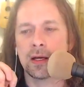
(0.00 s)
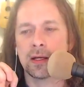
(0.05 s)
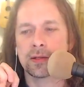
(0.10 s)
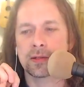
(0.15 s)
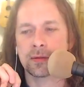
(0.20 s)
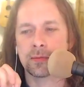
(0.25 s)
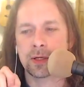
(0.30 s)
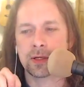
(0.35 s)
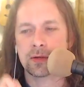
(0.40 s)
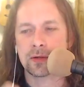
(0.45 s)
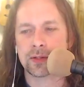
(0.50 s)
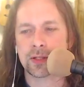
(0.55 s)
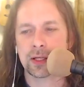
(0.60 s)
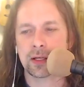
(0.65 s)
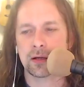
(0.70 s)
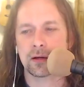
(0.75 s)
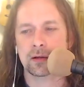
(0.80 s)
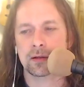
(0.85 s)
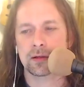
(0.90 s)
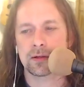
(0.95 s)
some interesting
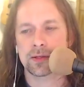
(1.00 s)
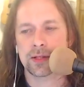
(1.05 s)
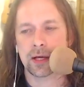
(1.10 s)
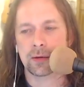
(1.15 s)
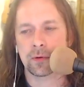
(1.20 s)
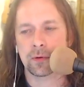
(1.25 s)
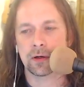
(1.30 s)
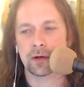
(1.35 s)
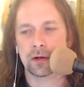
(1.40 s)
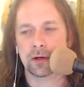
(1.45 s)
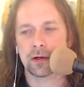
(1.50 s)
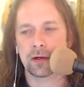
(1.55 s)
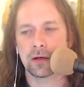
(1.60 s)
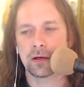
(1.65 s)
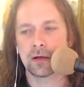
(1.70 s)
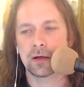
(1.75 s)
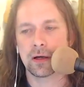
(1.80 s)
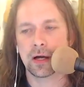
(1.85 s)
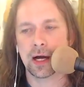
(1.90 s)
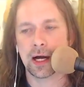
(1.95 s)
characters that were
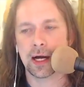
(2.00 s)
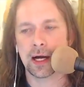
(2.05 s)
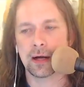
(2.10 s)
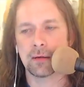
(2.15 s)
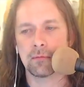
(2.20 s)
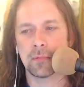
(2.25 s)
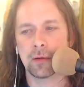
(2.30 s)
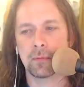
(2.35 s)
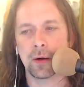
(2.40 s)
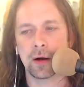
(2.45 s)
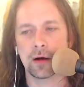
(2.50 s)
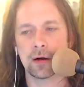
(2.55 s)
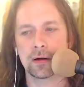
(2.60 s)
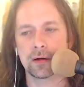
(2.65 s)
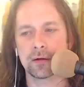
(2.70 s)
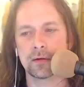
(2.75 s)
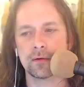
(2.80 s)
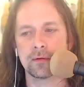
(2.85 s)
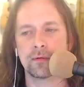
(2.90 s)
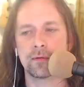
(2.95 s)
um, a part
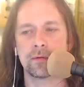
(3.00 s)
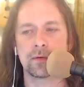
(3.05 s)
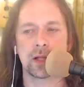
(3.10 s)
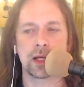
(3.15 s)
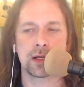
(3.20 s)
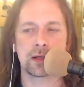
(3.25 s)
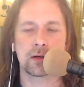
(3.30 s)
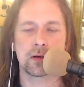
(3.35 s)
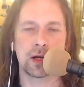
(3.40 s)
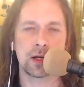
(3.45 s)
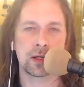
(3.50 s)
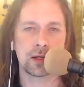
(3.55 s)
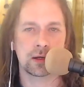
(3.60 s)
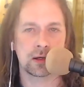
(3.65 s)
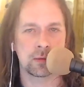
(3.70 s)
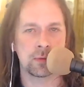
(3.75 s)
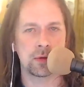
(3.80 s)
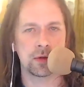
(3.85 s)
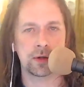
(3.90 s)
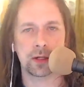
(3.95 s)
of like creating a
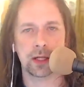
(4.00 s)
computer